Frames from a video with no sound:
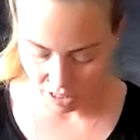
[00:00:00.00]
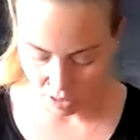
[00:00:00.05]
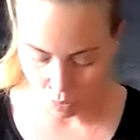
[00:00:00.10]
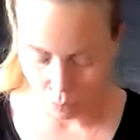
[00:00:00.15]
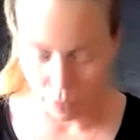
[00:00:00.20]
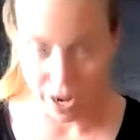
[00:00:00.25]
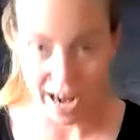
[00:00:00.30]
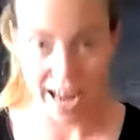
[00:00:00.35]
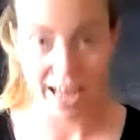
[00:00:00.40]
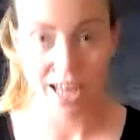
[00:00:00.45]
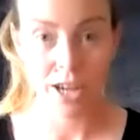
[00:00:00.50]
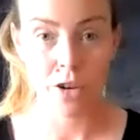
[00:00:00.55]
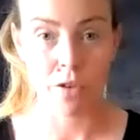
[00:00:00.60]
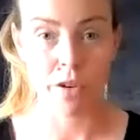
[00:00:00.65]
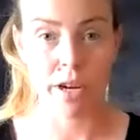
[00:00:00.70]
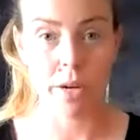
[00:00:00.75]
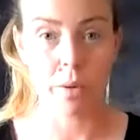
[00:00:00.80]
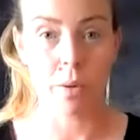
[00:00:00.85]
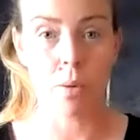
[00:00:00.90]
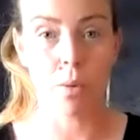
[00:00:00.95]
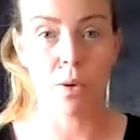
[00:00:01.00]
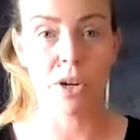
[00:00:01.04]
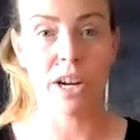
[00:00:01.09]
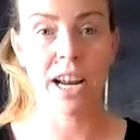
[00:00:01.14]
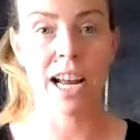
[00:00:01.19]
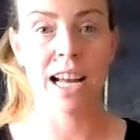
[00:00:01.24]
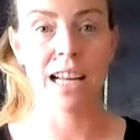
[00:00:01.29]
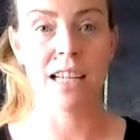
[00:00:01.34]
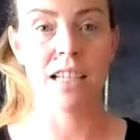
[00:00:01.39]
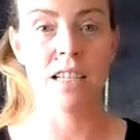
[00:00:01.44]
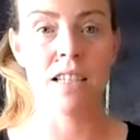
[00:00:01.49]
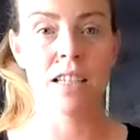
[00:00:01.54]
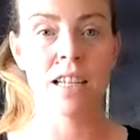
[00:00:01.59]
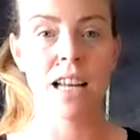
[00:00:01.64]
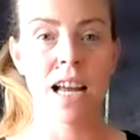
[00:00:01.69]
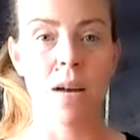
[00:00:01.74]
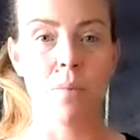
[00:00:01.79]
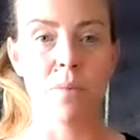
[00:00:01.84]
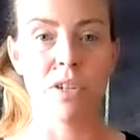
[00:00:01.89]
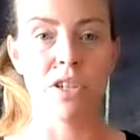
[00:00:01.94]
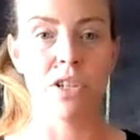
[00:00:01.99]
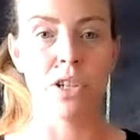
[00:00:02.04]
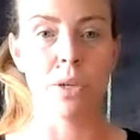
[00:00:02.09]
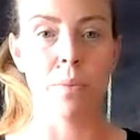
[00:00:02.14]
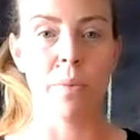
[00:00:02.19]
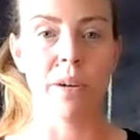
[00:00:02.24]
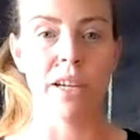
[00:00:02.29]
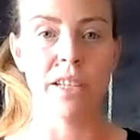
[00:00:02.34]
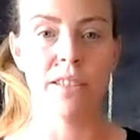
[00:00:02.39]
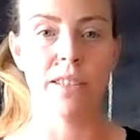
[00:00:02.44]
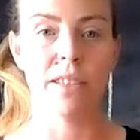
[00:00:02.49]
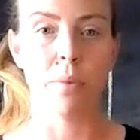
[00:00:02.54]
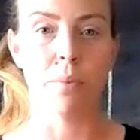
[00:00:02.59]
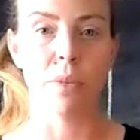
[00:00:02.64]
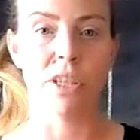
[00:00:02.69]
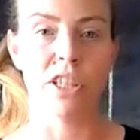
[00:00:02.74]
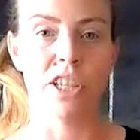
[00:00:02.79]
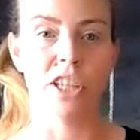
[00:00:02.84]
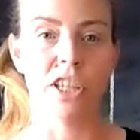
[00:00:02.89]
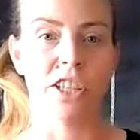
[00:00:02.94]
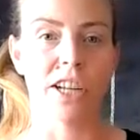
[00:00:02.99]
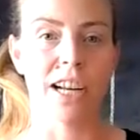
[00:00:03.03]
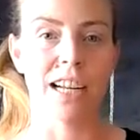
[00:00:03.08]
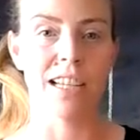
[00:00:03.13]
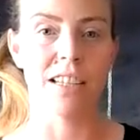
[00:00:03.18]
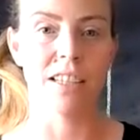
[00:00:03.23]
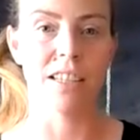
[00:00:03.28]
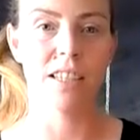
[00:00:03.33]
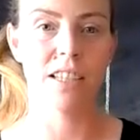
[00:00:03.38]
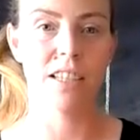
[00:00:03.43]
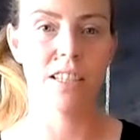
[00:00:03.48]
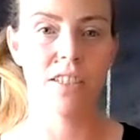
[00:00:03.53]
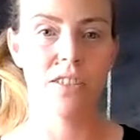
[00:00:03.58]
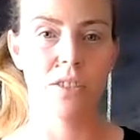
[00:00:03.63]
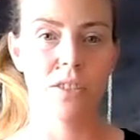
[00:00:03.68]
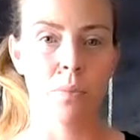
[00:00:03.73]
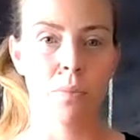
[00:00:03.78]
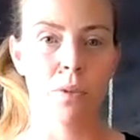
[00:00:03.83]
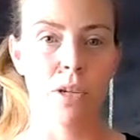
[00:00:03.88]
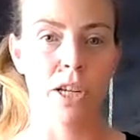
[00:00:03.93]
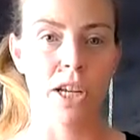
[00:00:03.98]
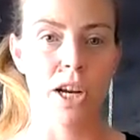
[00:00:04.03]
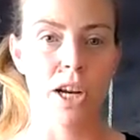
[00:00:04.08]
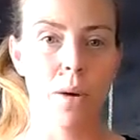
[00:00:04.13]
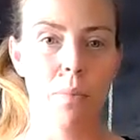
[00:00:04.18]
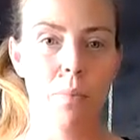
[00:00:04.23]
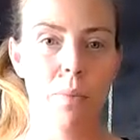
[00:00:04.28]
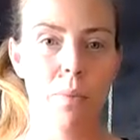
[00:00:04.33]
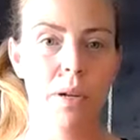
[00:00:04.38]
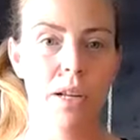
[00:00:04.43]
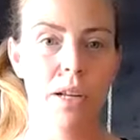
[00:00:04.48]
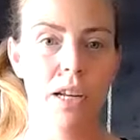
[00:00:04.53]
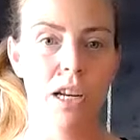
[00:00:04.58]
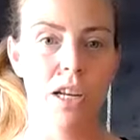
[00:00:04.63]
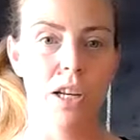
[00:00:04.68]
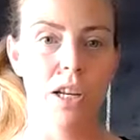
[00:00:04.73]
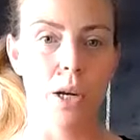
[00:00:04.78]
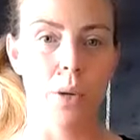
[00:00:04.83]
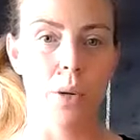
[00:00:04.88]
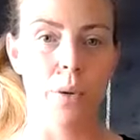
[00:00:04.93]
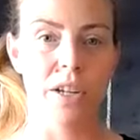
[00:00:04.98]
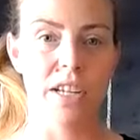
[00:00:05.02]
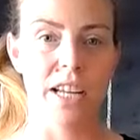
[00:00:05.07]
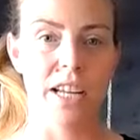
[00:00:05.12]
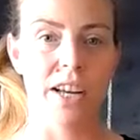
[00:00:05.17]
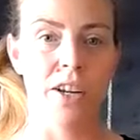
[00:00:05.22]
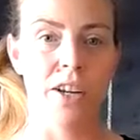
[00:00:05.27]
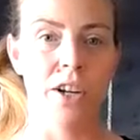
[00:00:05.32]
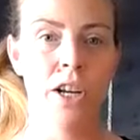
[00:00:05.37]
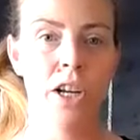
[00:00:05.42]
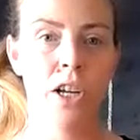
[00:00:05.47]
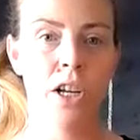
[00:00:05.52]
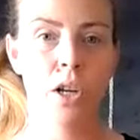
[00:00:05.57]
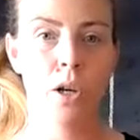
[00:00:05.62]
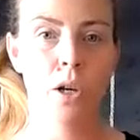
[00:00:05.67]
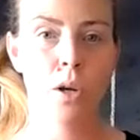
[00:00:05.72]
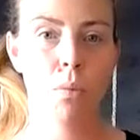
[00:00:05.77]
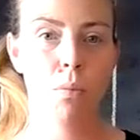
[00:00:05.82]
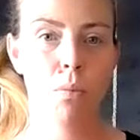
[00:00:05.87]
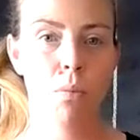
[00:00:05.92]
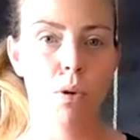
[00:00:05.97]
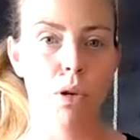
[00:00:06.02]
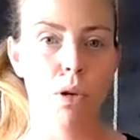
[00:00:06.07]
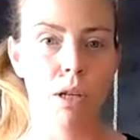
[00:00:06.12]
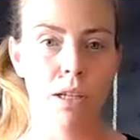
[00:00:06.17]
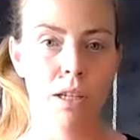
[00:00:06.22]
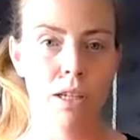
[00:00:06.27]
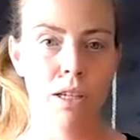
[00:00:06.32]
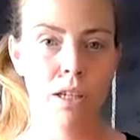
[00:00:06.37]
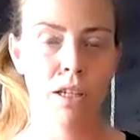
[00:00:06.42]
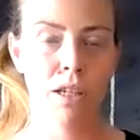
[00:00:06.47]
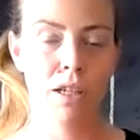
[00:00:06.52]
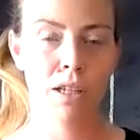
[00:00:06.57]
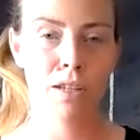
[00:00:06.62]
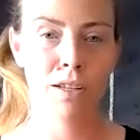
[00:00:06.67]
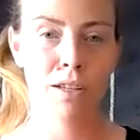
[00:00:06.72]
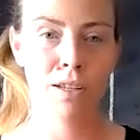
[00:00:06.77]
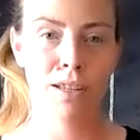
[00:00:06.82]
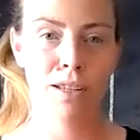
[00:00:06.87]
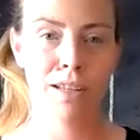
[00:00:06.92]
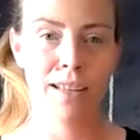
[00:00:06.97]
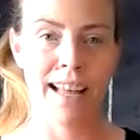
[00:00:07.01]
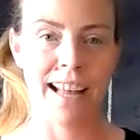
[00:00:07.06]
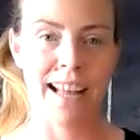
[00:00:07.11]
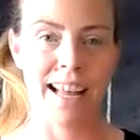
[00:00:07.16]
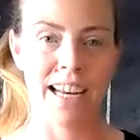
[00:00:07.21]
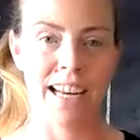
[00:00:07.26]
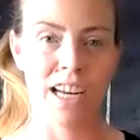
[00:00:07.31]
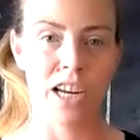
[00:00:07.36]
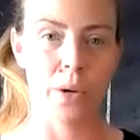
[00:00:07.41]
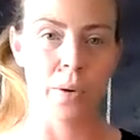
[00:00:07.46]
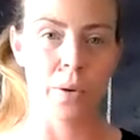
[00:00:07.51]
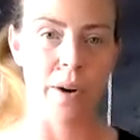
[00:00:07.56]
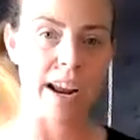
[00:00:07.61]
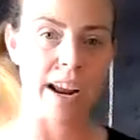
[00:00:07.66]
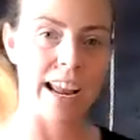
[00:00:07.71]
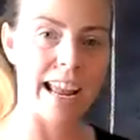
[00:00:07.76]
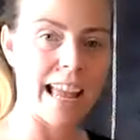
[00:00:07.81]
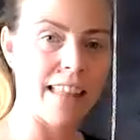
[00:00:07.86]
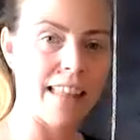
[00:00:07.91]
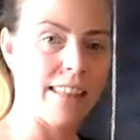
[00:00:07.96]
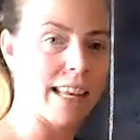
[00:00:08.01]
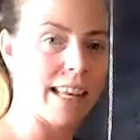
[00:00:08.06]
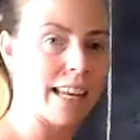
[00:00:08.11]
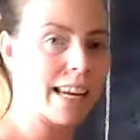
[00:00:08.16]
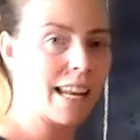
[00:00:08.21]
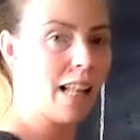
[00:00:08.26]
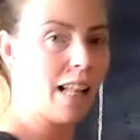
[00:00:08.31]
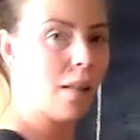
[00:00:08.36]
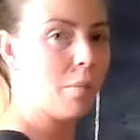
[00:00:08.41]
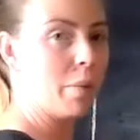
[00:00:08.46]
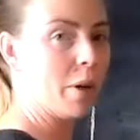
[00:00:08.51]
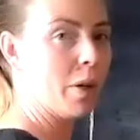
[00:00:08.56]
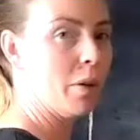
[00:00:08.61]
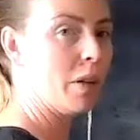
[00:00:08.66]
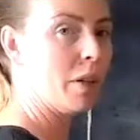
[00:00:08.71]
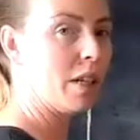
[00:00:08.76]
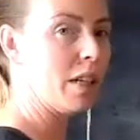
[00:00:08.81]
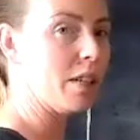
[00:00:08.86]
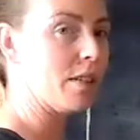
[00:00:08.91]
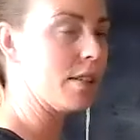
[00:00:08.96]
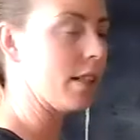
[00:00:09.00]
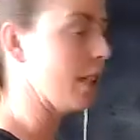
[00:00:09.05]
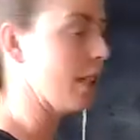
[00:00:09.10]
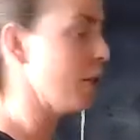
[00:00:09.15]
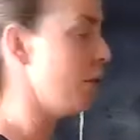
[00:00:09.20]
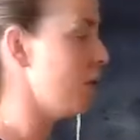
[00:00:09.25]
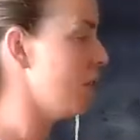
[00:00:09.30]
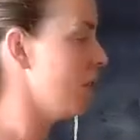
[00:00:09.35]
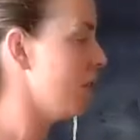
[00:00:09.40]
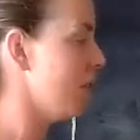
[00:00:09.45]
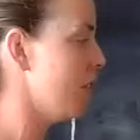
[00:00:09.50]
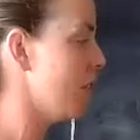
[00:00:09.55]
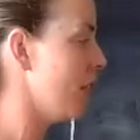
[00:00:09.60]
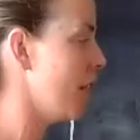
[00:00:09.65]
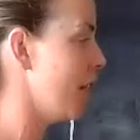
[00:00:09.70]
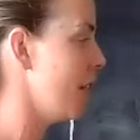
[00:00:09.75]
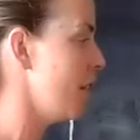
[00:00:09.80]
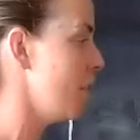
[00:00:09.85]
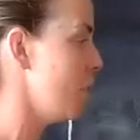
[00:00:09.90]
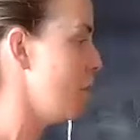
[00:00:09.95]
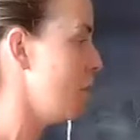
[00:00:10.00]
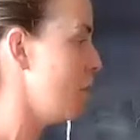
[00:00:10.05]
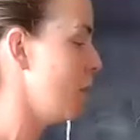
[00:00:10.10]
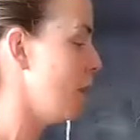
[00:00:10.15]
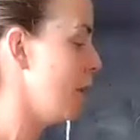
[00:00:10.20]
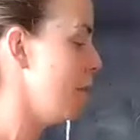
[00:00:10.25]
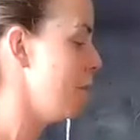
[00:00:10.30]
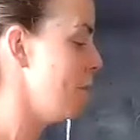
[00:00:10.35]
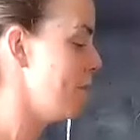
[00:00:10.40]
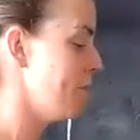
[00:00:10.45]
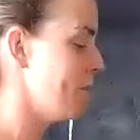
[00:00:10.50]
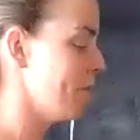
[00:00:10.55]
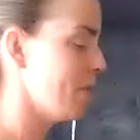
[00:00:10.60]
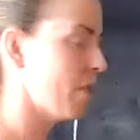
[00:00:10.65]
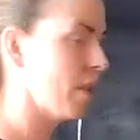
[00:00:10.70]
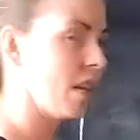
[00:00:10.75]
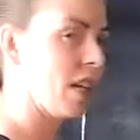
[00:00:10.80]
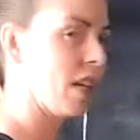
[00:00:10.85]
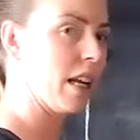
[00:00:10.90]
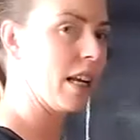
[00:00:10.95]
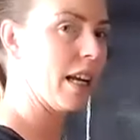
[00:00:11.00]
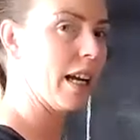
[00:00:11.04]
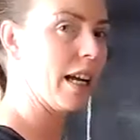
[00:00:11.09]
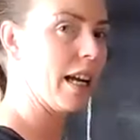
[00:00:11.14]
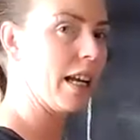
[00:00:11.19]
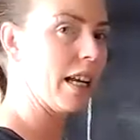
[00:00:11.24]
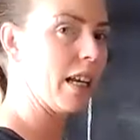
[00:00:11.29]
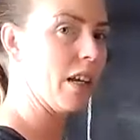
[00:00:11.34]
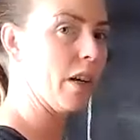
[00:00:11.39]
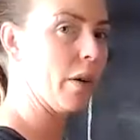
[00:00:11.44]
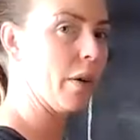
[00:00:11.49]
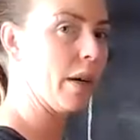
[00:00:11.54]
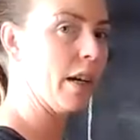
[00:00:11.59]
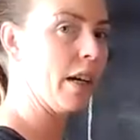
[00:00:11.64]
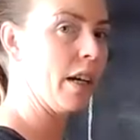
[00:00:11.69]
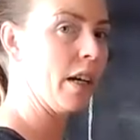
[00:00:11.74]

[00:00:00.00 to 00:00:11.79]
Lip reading: we're anchoring with one hand and we're doing a bicep with the other hand. So pulling up, lower down, pull and lower. Again, that elbow is glued to the side, pull and lower.